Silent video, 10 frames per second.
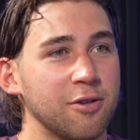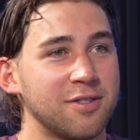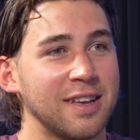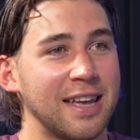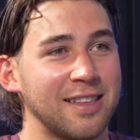
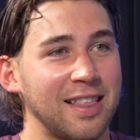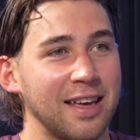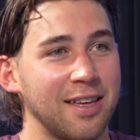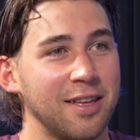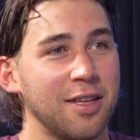to get to
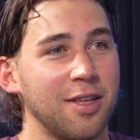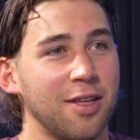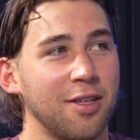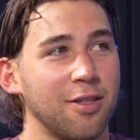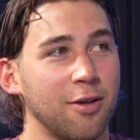like
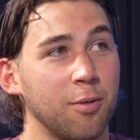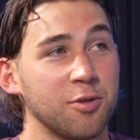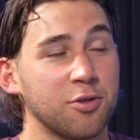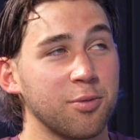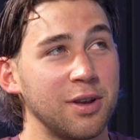
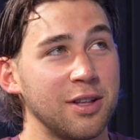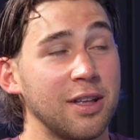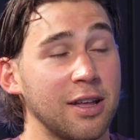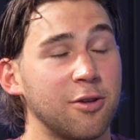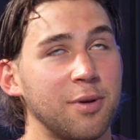almost
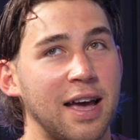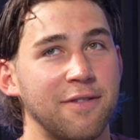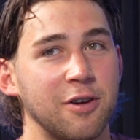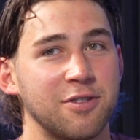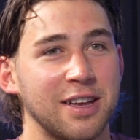2.5
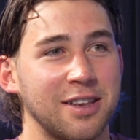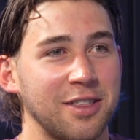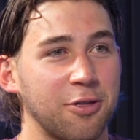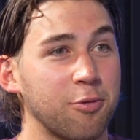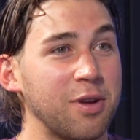years to get to
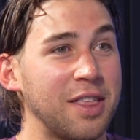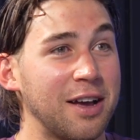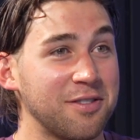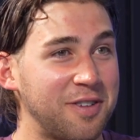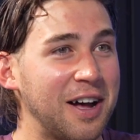
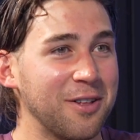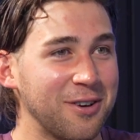3,000 followers.